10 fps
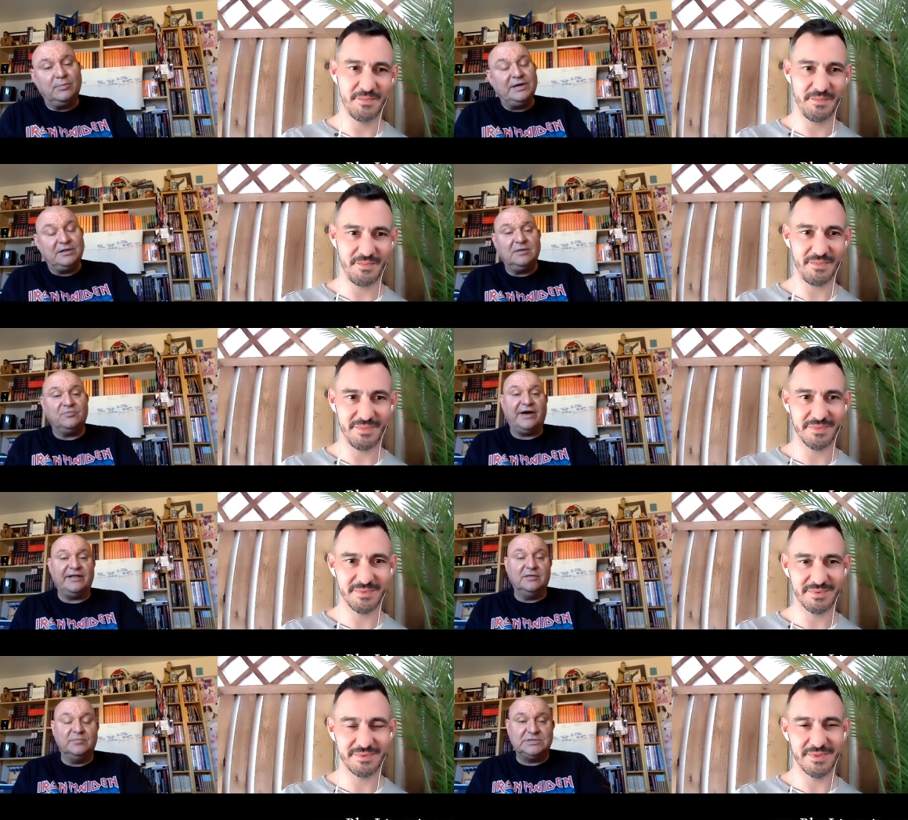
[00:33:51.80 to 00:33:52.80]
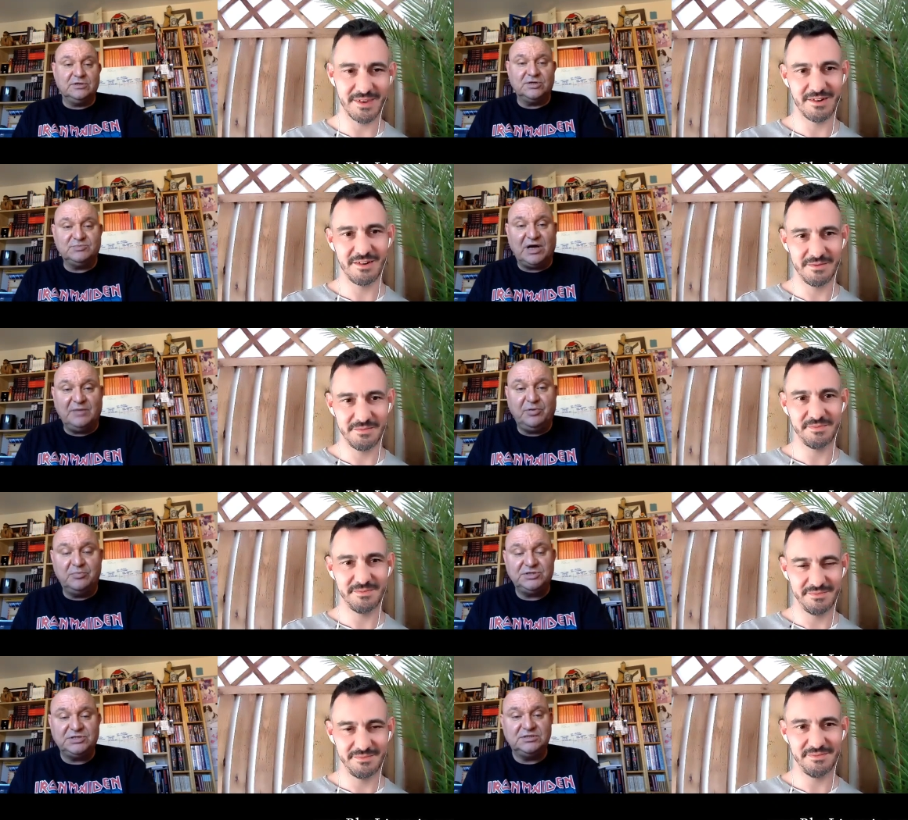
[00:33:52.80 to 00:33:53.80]
Speaker 1: will keep writing them as long as my
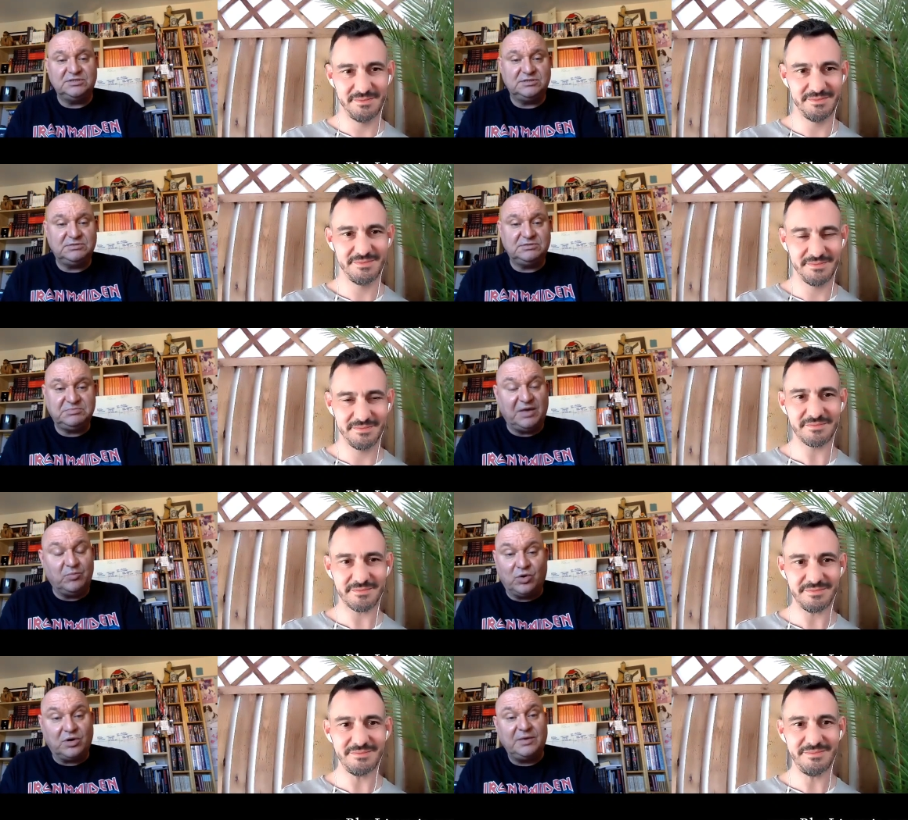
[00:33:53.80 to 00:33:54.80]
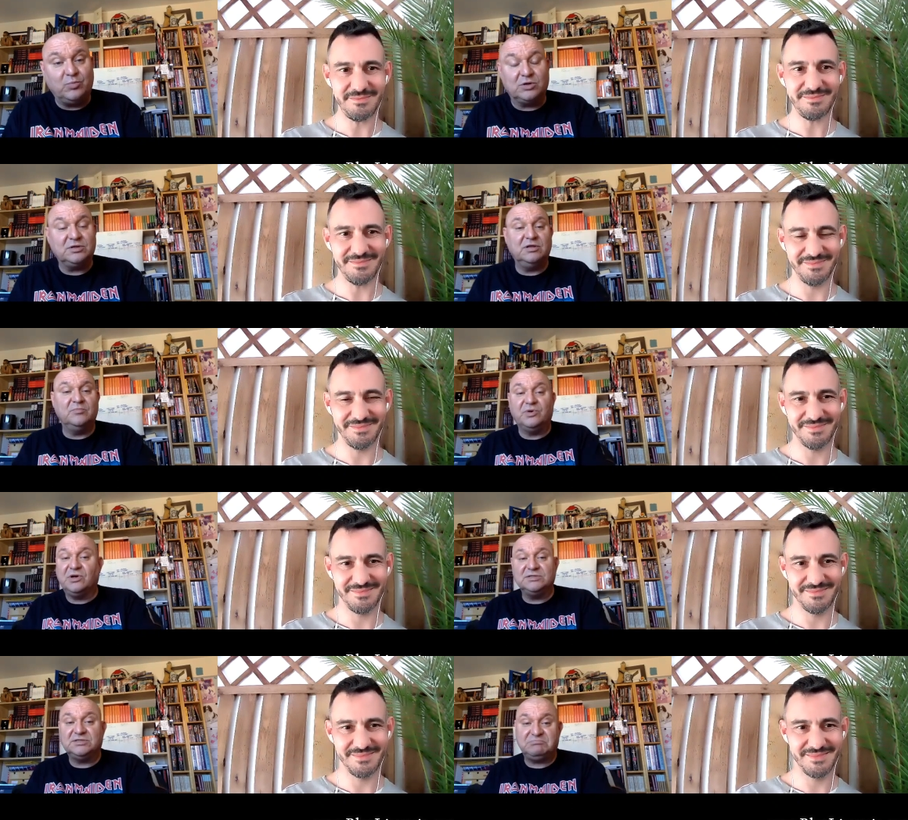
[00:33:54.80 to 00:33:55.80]
publishers keep keep wanting them
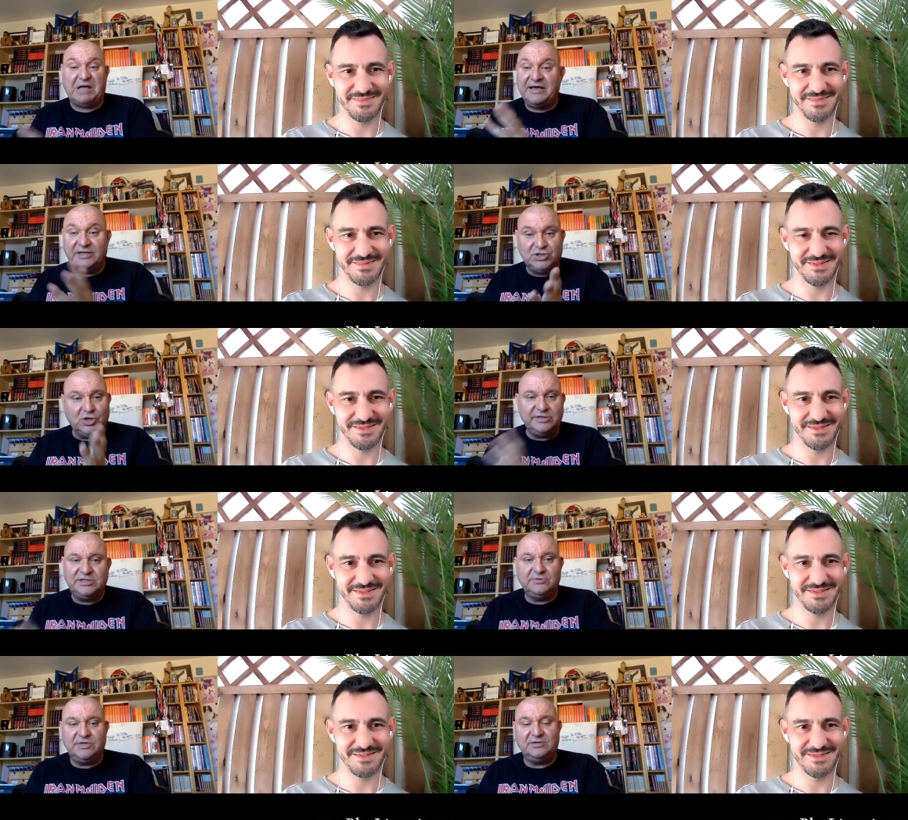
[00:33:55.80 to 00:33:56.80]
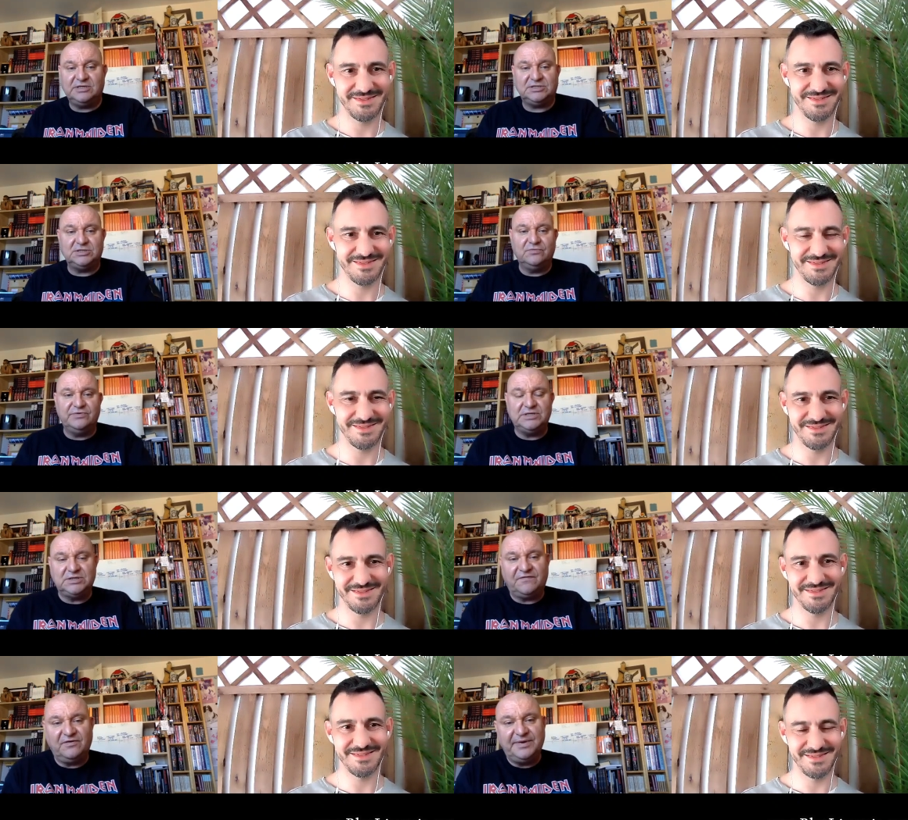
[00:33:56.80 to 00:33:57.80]
because I enjoy doing it. There's no
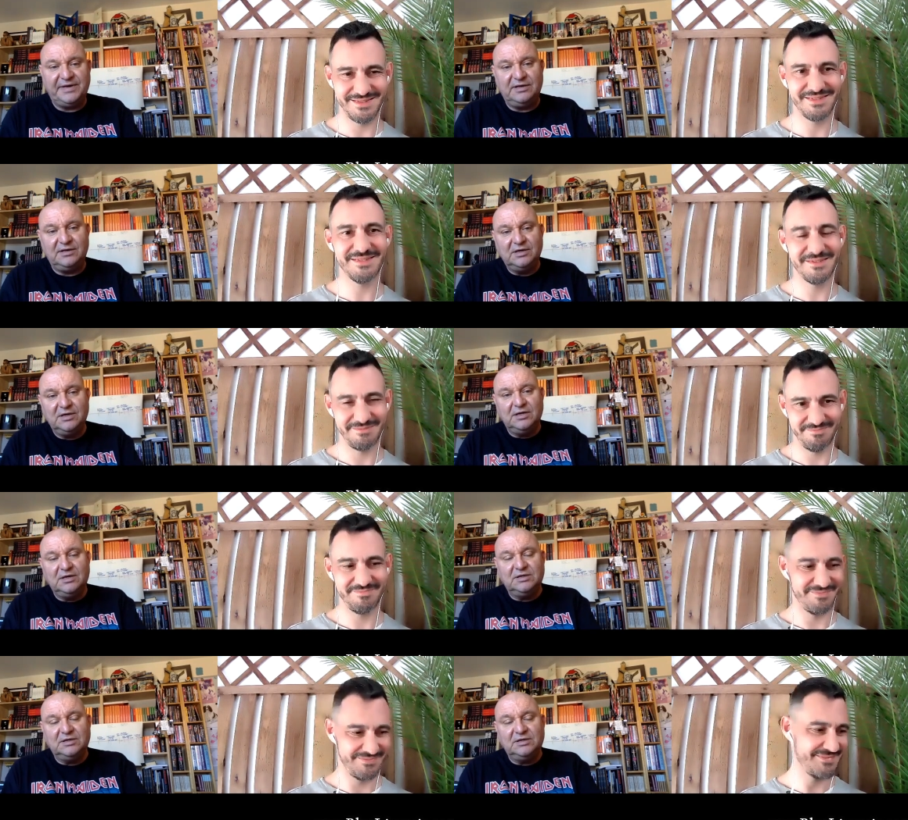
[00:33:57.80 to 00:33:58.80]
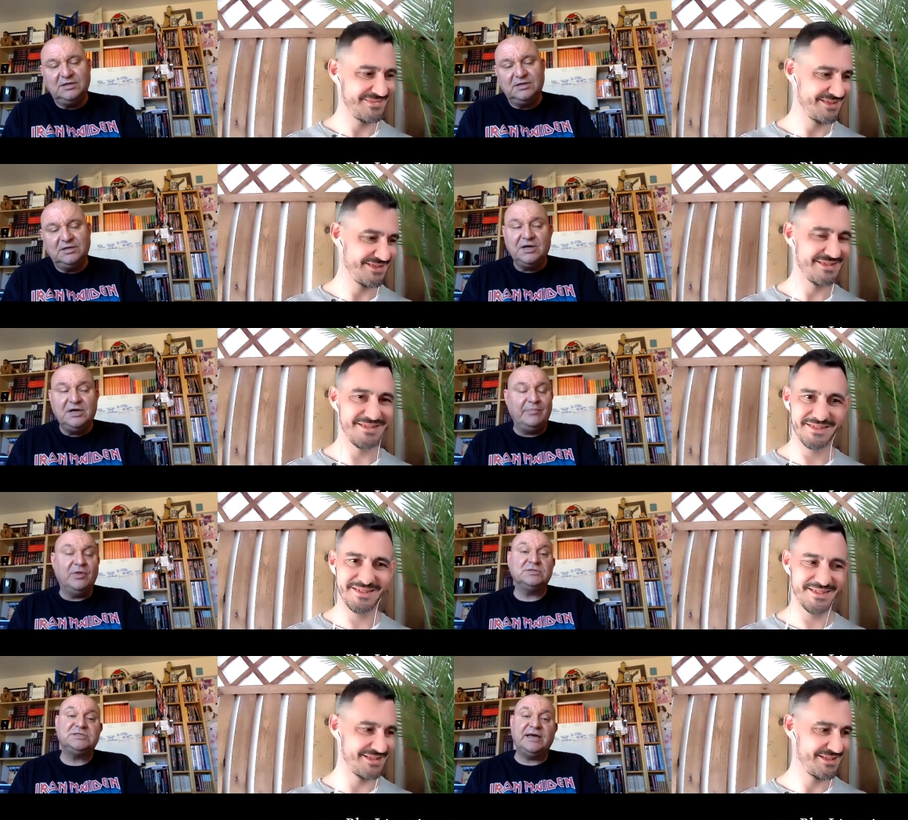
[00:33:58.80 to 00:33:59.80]
reason for me to stop. I'm
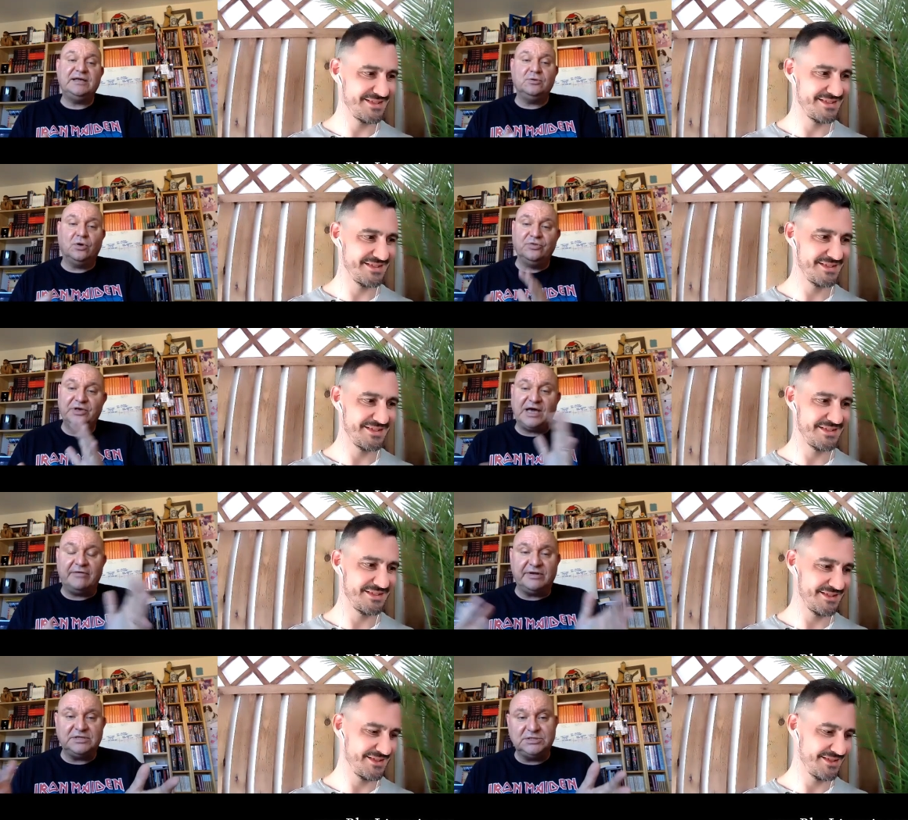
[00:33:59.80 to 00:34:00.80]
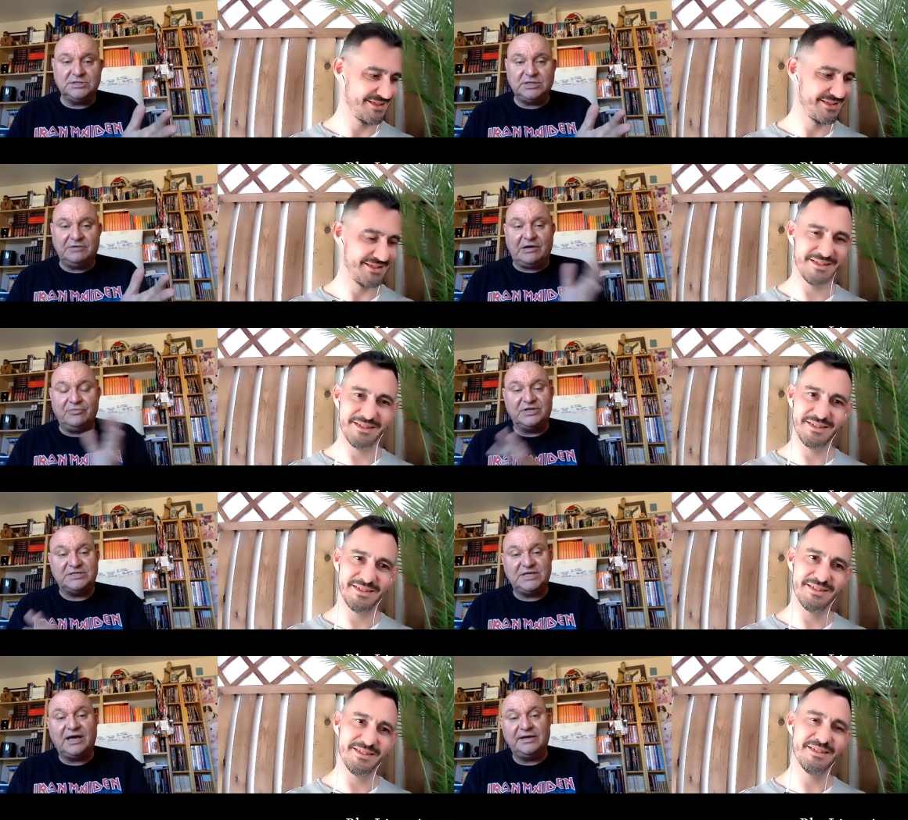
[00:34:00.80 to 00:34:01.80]
not saying all the characters around the
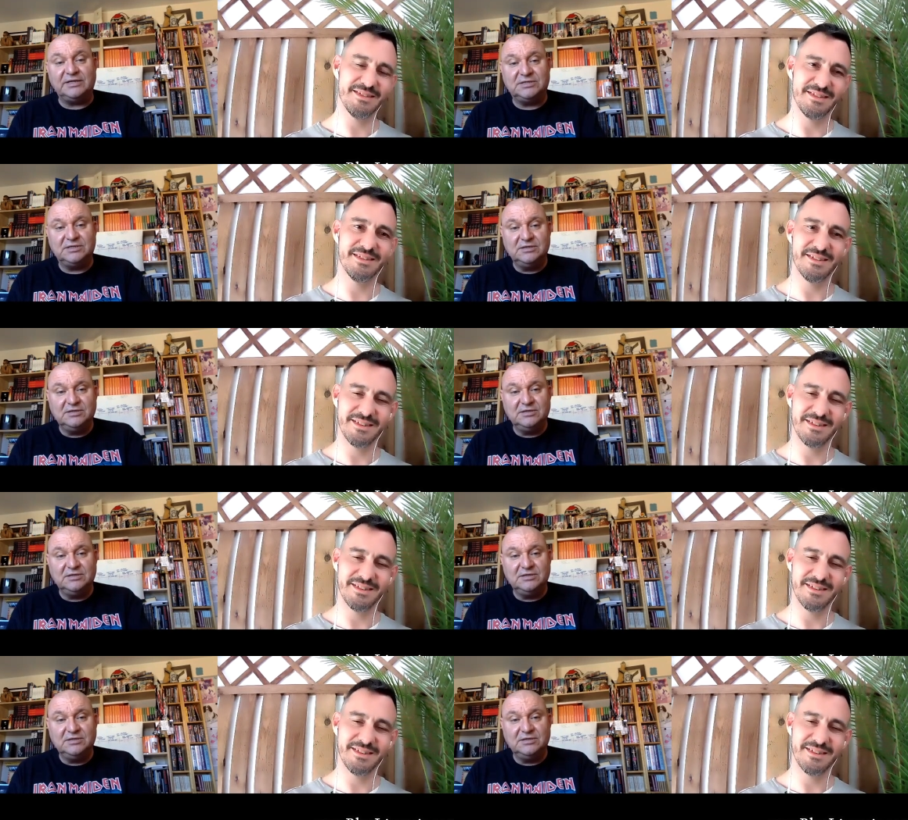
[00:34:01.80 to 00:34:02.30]
sides